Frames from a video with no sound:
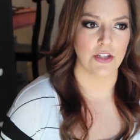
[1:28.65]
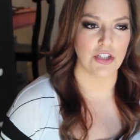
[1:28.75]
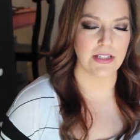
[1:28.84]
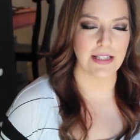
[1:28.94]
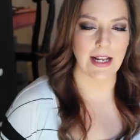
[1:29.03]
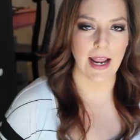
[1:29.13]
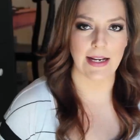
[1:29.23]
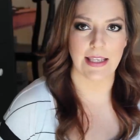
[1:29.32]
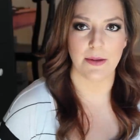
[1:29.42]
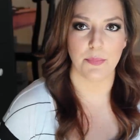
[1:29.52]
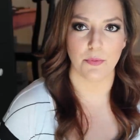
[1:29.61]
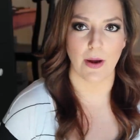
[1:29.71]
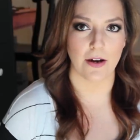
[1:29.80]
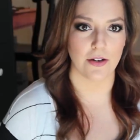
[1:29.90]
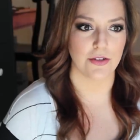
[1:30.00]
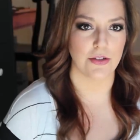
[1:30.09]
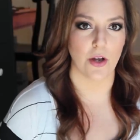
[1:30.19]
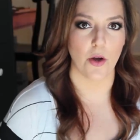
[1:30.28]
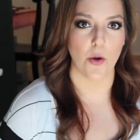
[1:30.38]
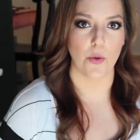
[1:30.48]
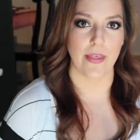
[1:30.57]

just to kind of keep a record so